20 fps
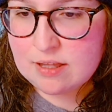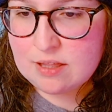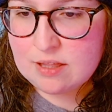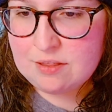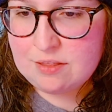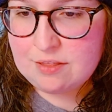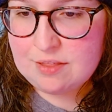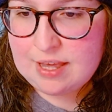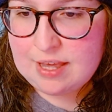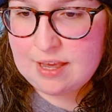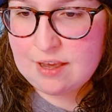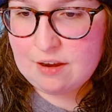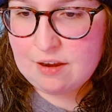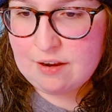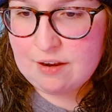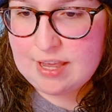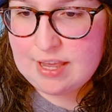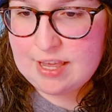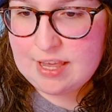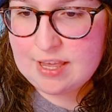
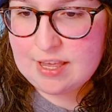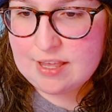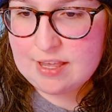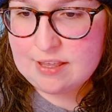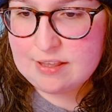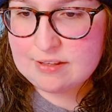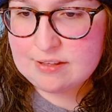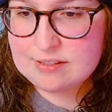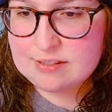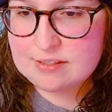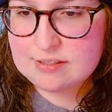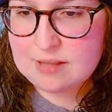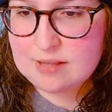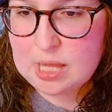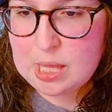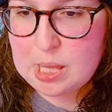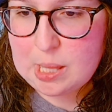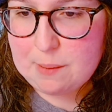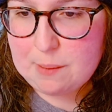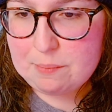There is
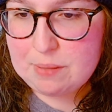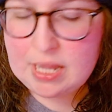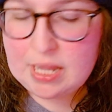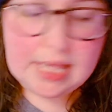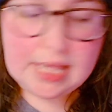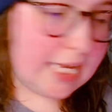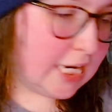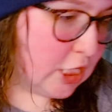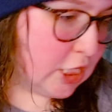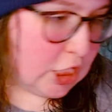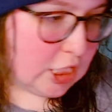political